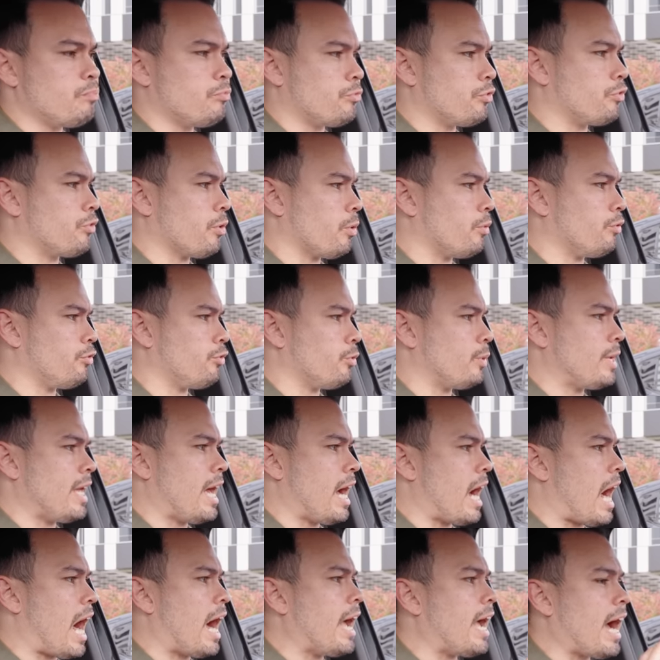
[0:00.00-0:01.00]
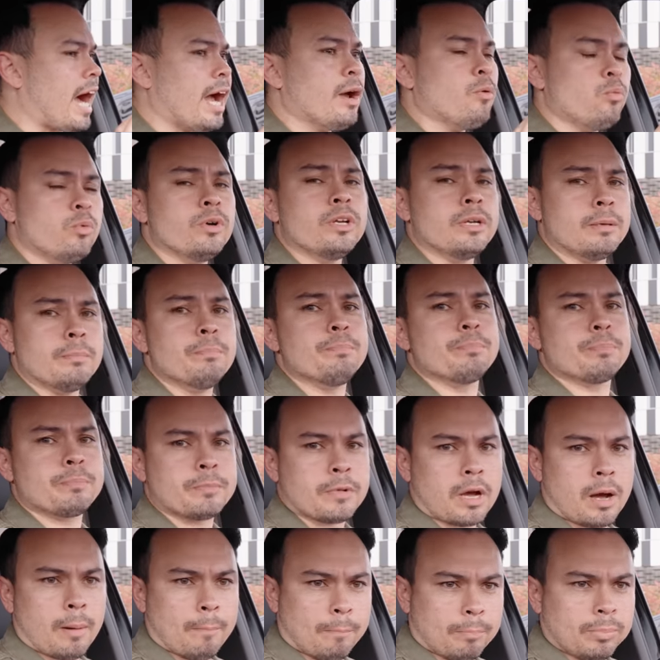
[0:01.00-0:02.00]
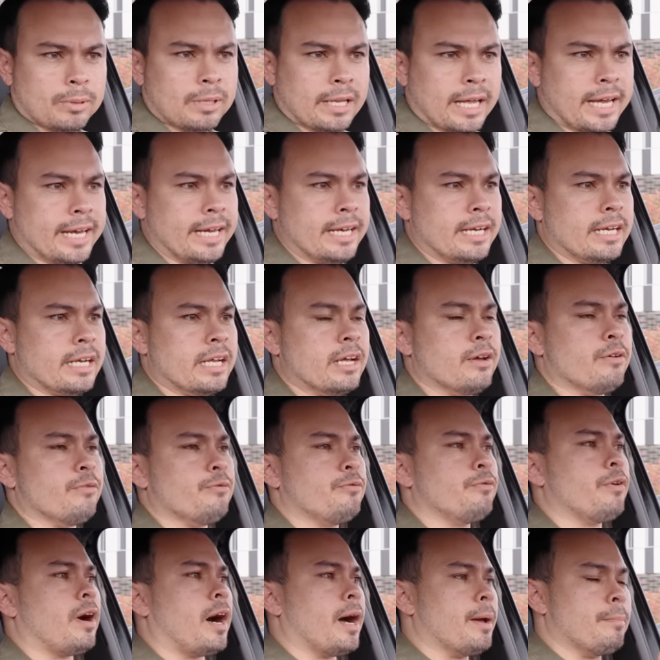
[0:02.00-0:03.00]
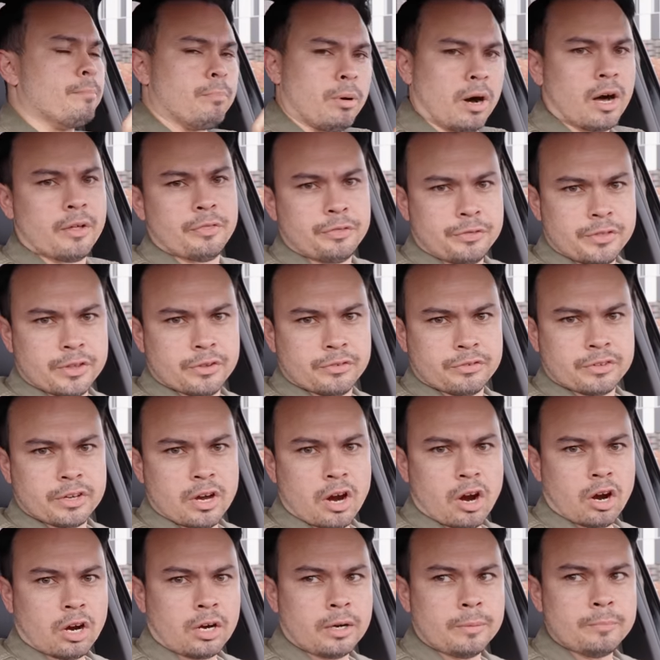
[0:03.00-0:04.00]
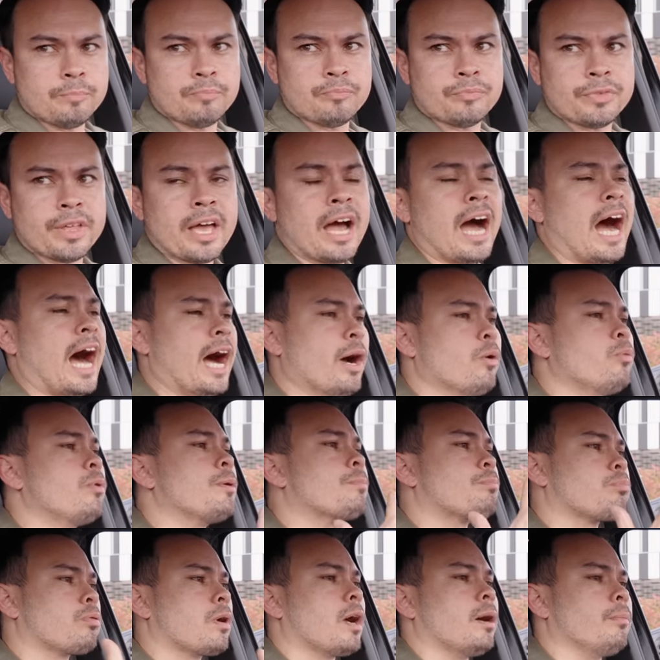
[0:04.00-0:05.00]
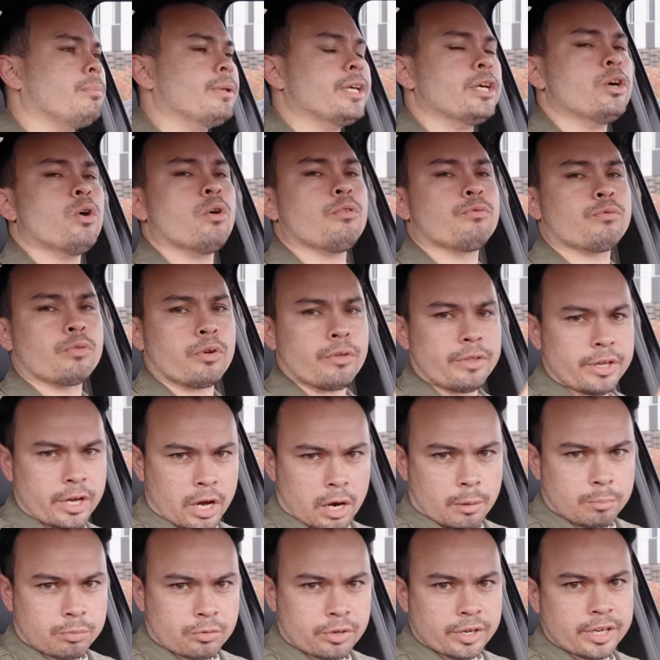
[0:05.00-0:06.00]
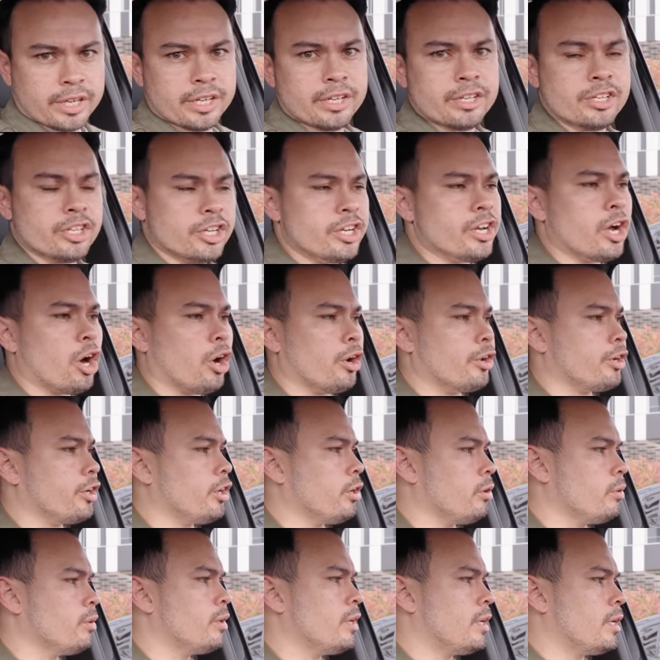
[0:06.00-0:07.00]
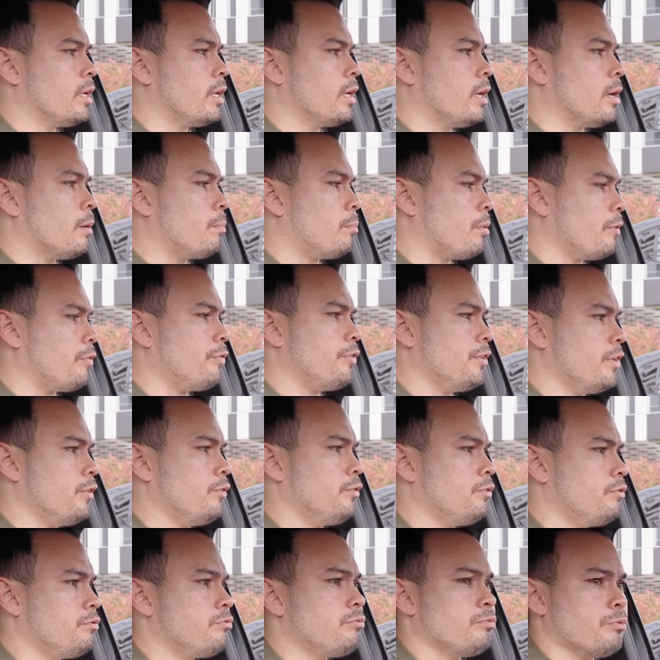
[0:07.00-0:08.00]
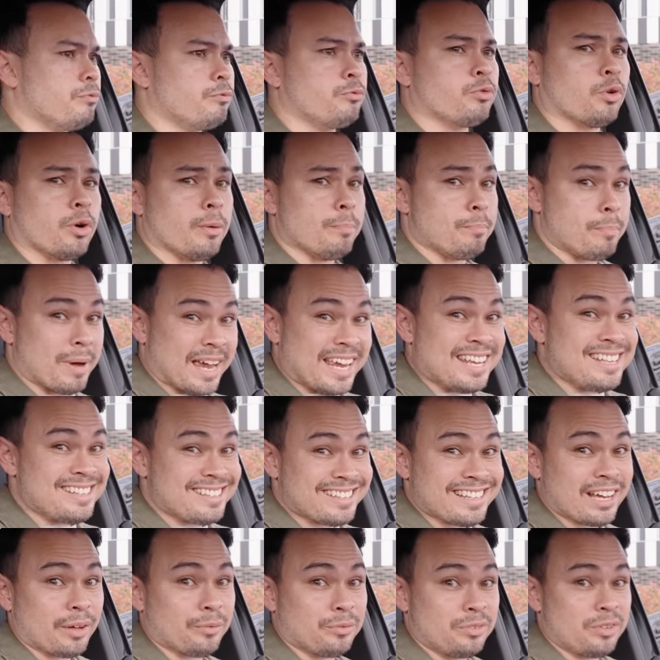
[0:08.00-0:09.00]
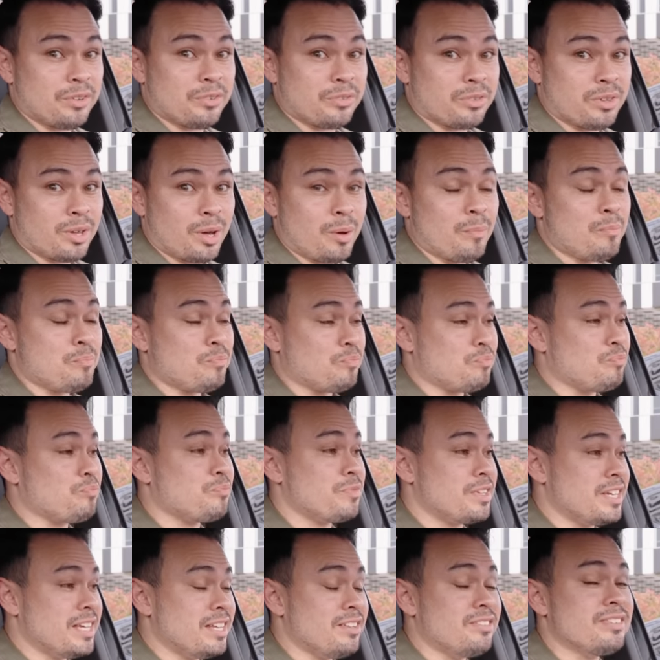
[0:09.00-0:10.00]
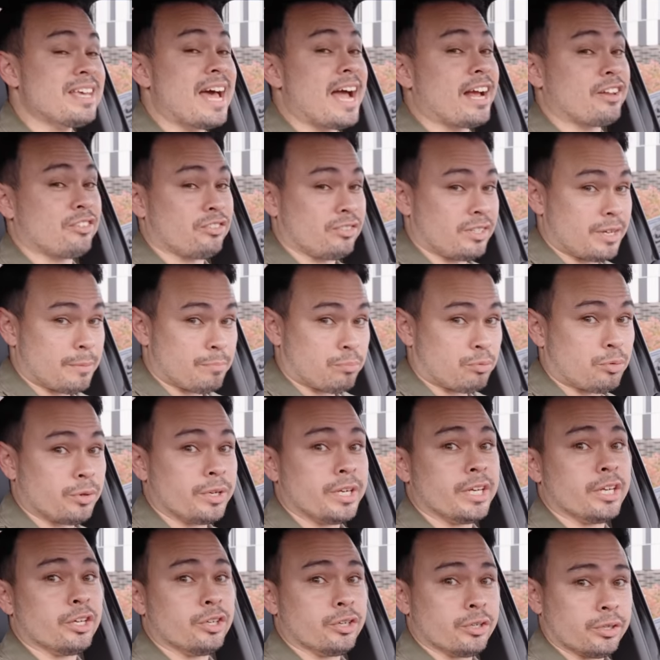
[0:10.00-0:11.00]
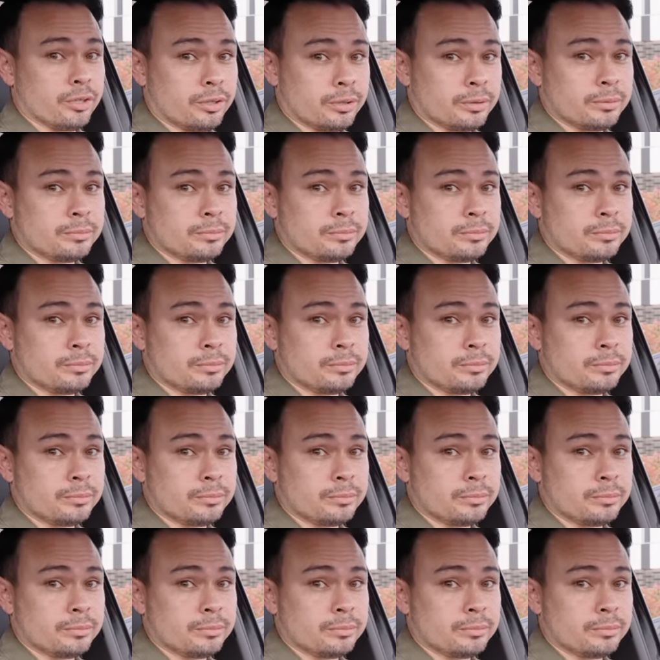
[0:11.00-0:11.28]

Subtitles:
So yeah, I wouldn't complain if I bought this car. I would probably go for the upgraded DIN audio, but this for a bass sound system is actually pretty good.